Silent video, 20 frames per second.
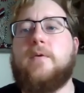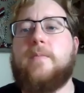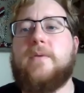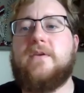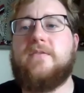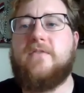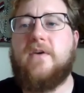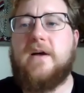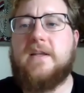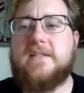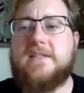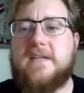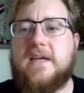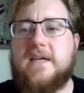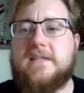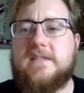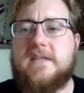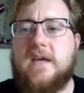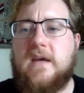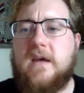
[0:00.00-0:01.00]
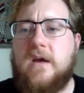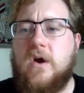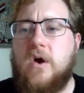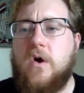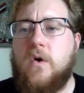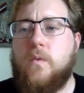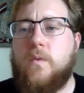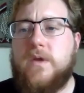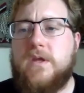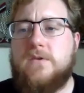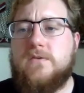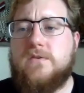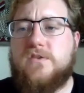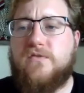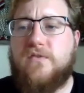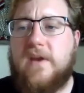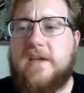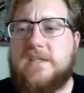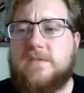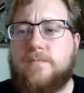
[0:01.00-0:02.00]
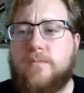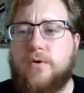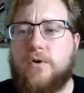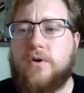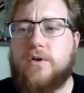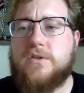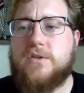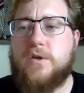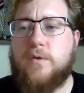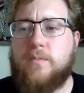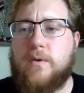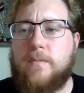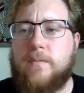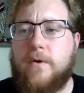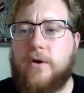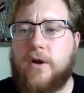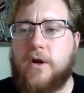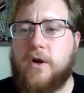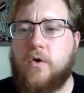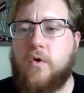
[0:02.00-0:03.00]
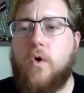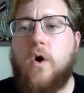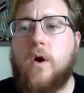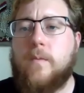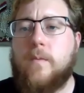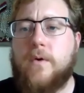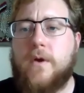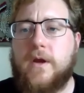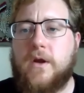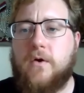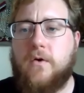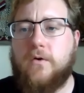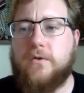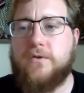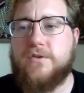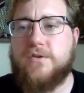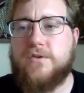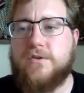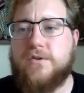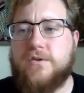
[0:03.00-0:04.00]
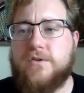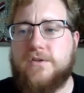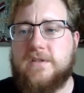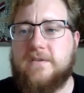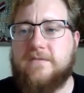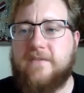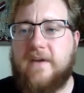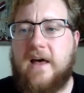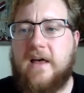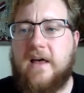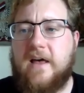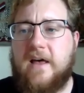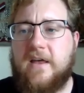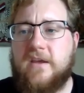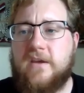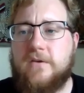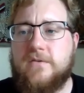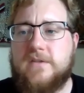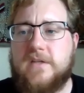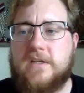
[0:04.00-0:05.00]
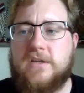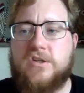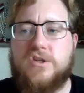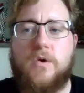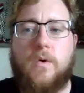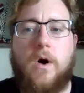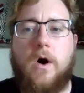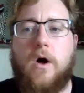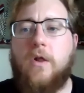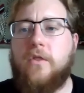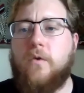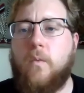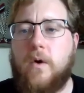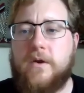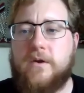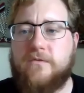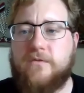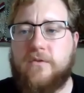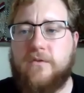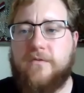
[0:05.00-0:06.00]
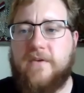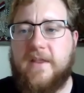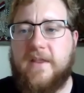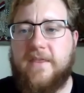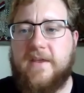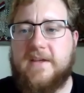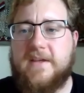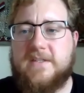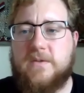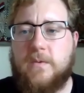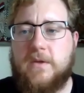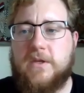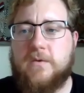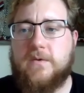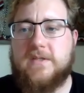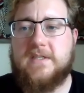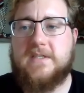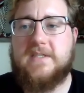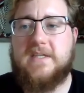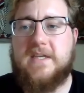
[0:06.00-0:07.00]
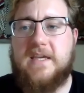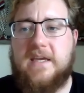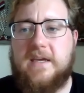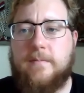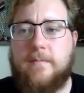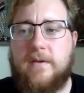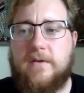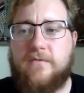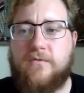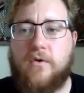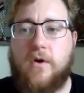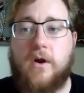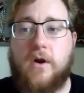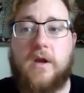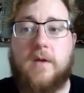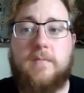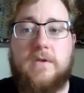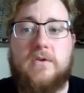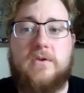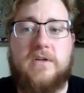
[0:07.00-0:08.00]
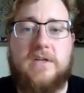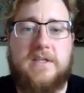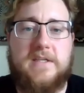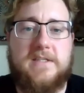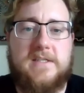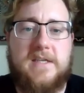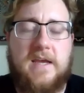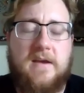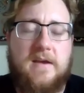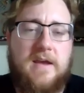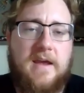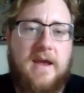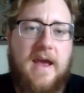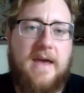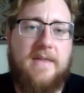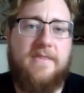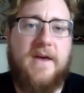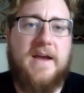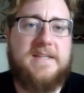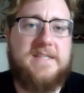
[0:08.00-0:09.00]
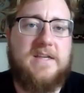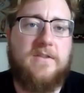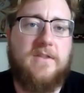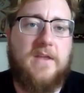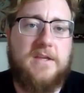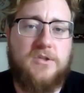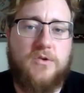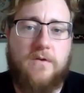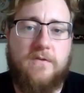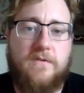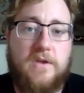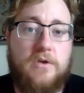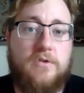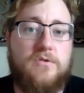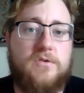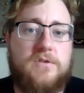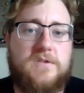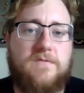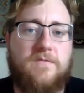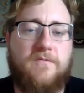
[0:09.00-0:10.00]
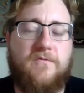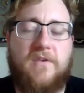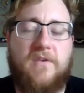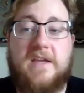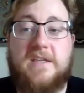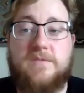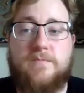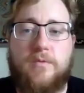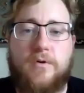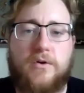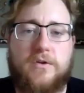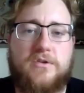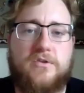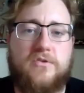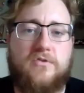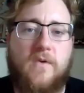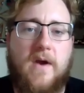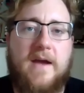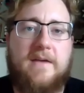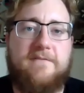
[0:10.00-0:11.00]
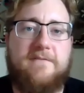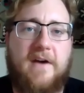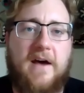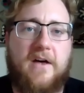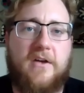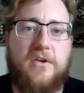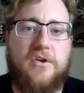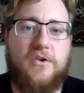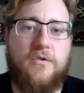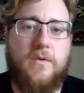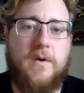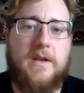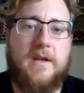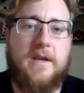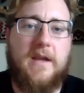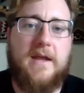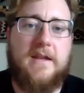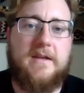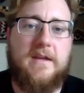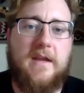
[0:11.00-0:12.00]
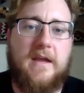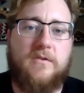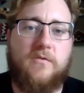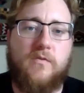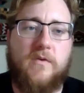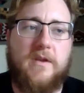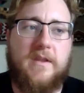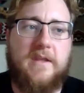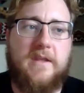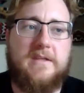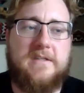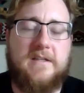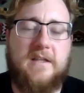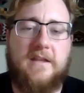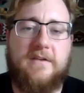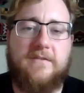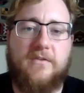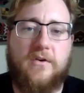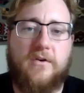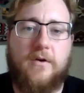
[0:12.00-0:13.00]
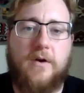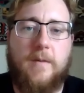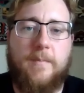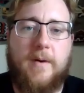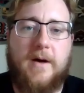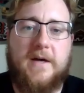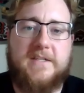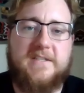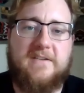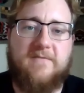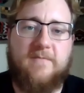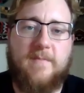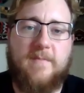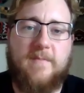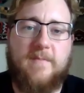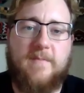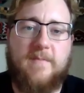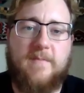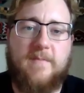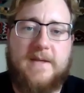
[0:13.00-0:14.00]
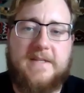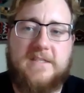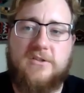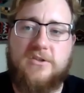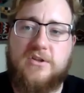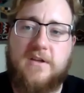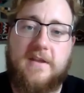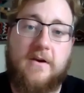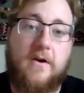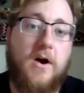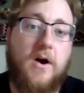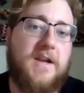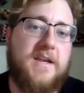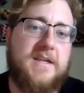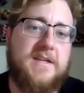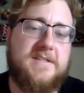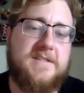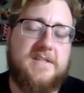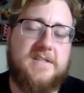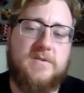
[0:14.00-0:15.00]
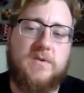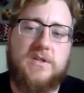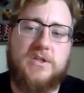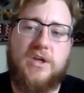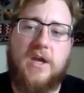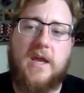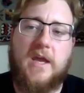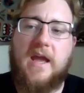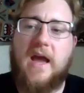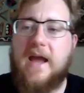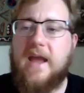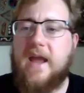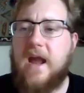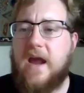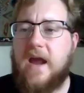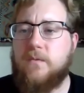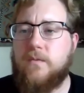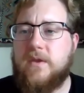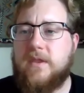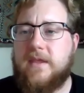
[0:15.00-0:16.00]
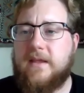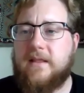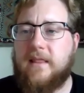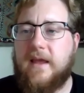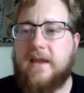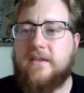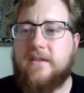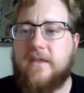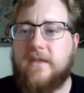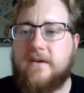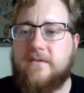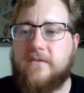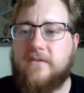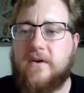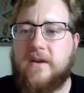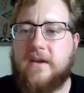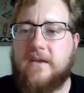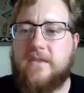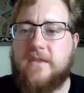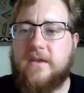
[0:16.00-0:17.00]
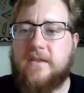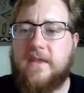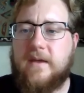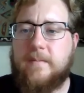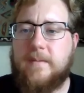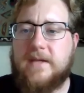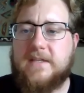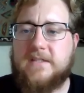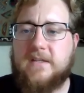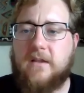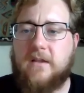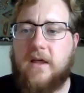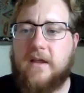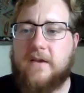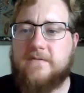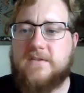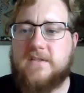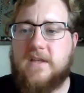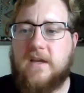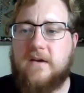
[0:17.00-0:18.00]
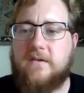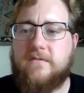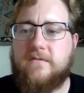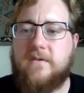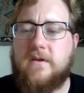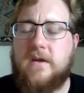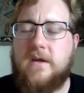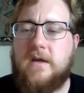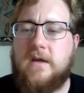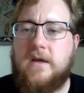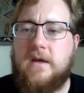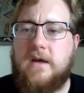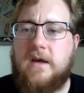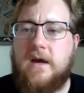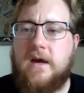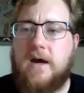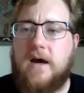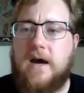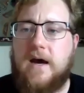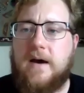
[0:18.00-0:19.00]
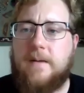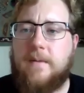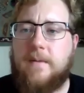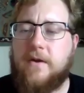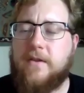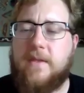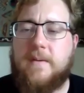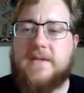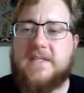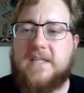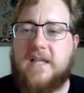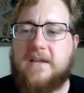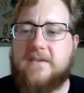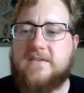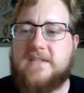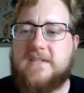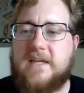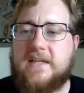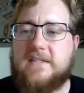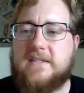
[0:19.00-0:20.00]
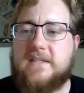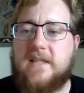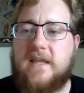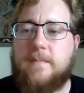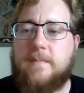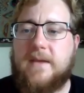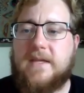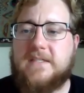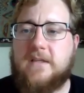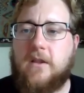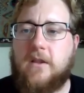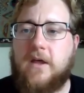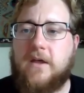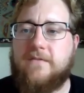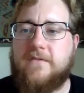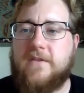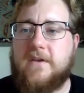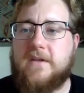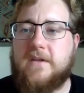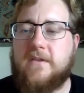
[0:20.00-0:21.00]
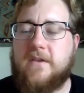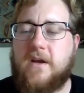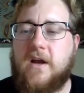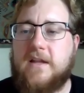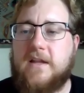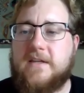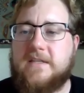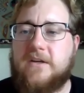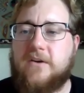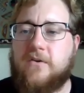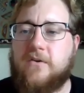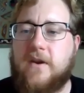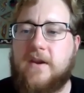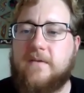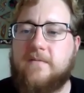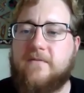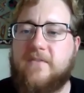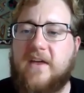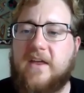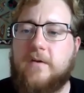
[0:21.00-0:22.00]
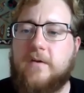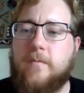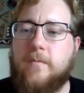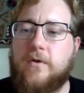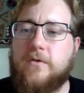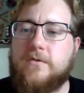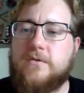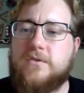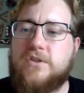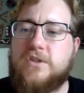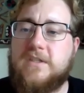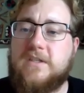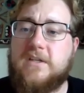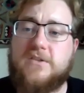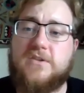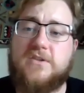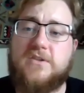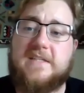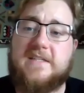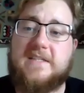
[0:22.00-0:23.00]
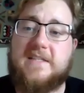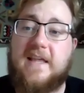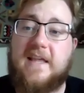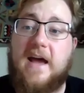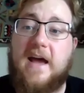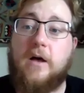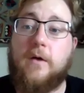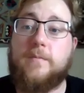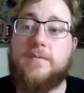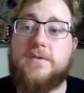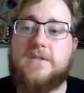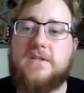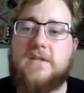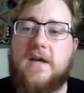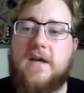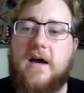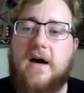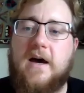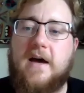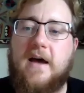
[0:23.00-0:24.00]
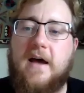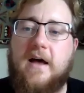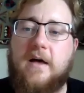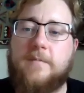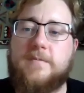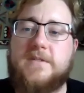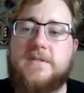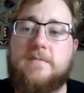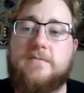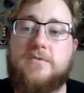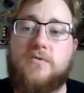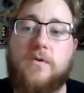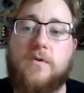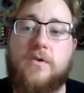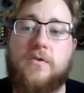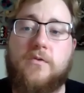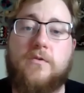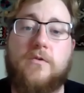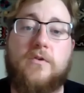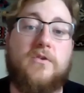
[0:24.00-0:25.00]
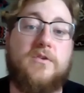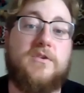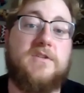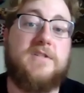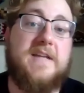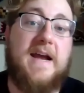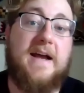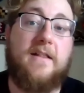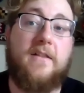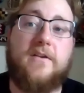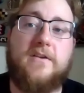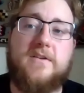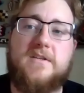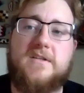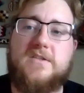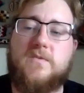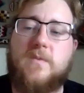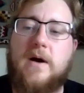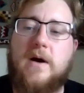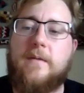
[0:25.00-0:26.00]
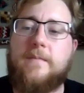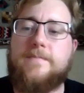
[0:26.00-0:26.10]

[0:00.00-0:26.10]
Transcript: But Yvonne says, we use Facebook to promote our corporate cultures and values and to show all the wonderful, fun things that we do as a team and for our communities. And that's how they sort of use Facebook to derive value and really deliver a positive message to their audiences, which I really like that, Yvonne. I think that makes a lot of stuff. Or that makes a lot of sense, and that makes a lot of the content you're creating valuable. She also says that helps them to recruit good talent as well.